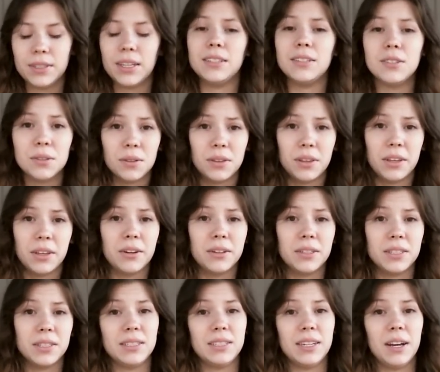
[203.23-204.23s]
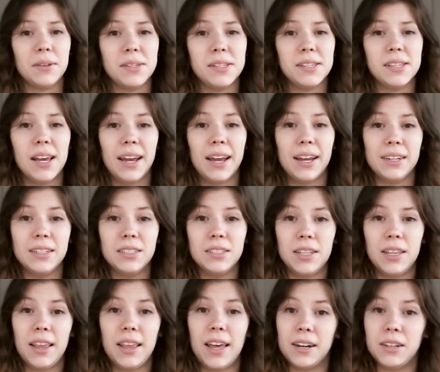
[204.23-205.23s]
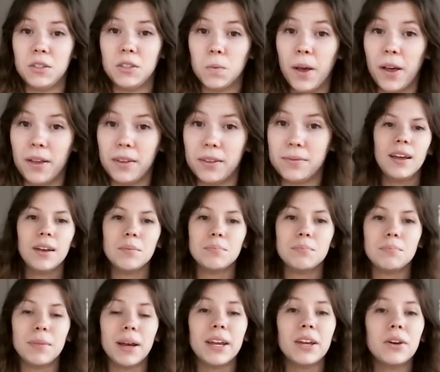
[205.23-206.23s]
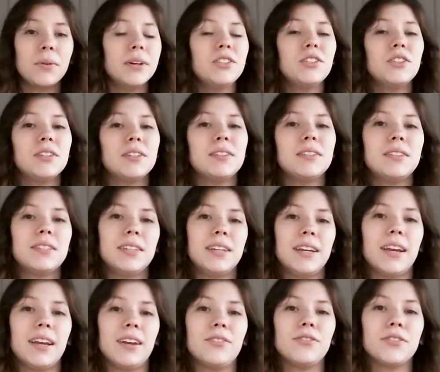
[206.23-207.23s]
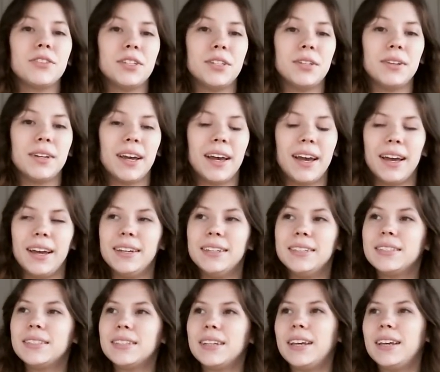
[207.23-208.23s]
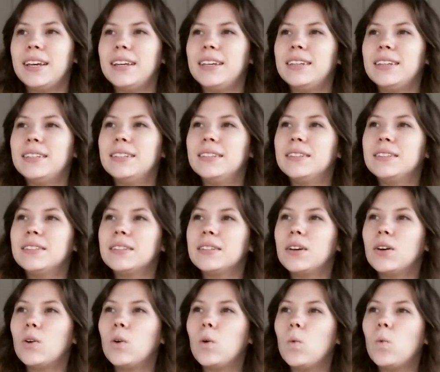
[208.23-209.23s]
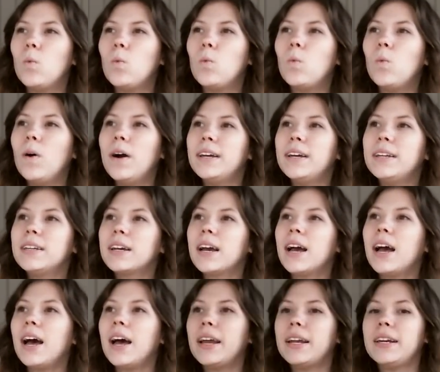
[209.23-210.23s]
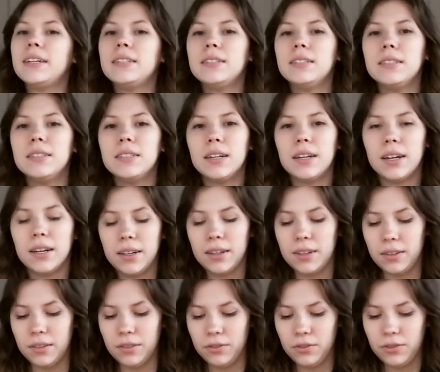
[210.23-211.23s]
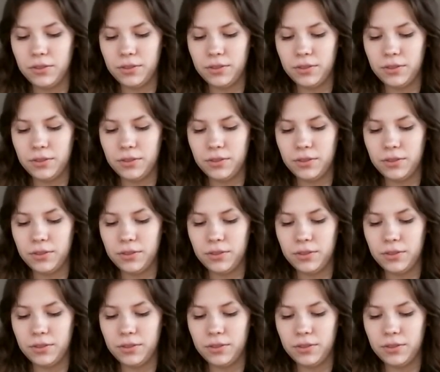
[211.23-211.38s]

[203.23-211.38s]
And so there is a downside to that as well. My questions today for you guys is, what kind of